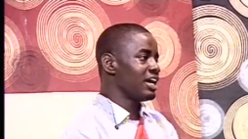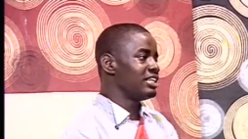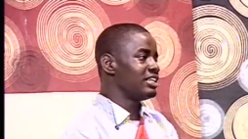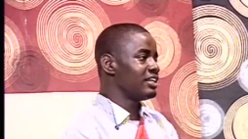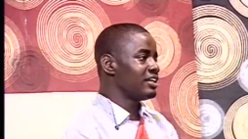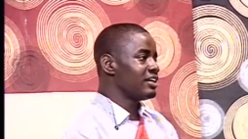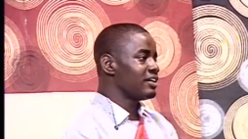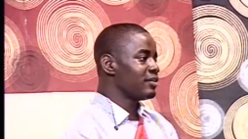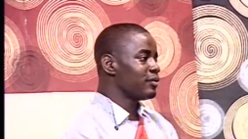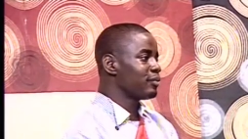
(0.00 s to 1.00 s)
so you're
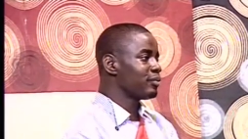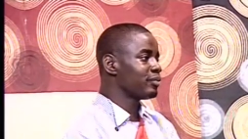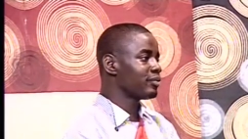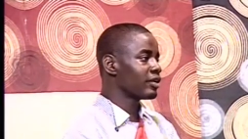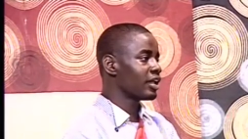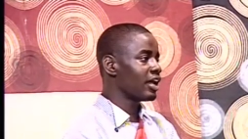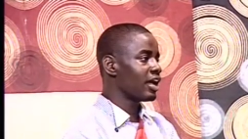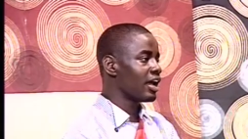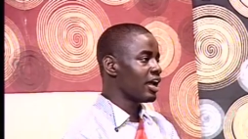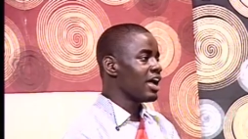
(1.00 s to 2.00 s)
going
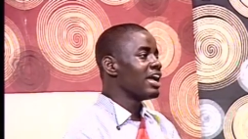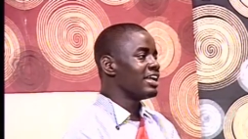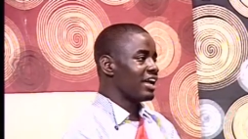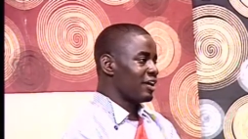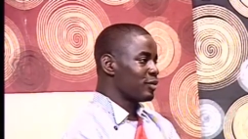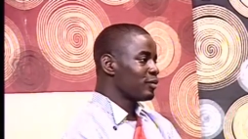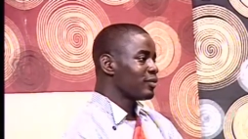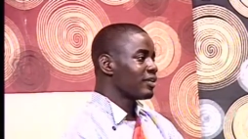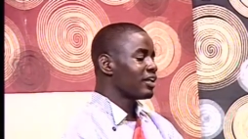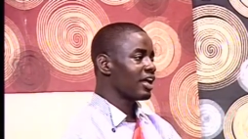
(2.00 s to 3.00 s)
everywhere. Every yeah. you're touching
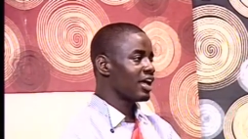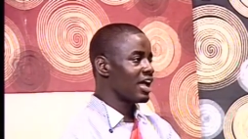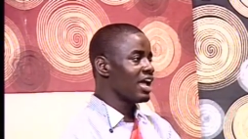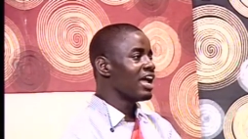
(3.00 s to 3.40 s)
on everything.